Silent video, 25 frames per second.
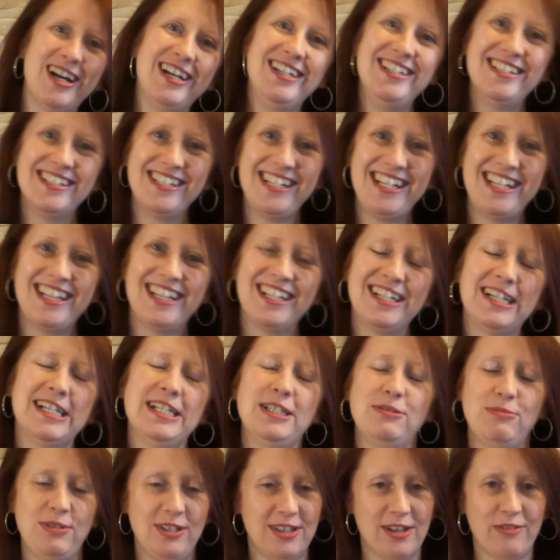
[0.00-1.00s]
underneath
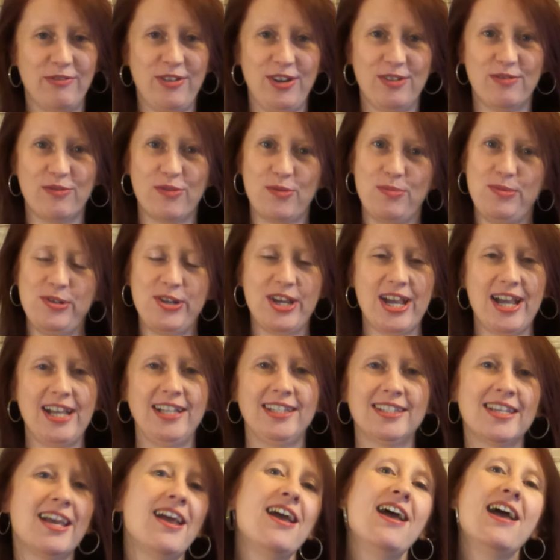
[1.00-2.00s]
because we love hearing from you
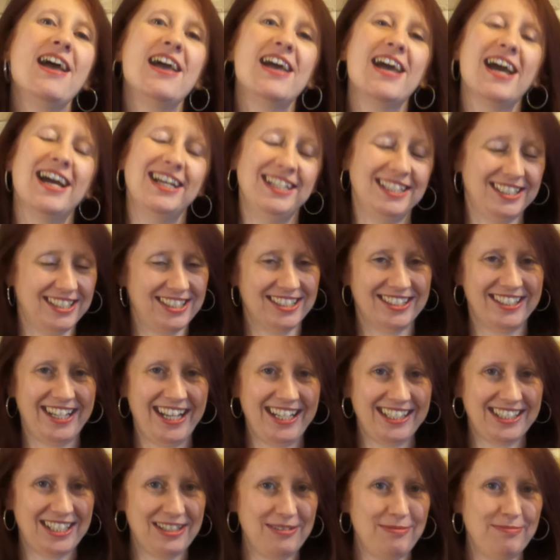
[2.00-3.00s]
guys. And until
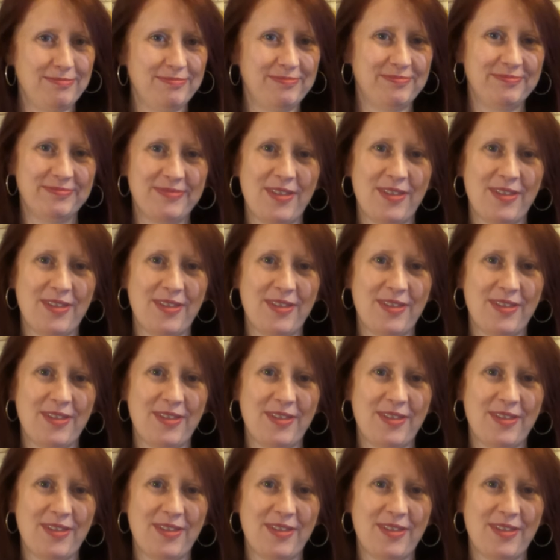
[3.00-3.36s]
next time.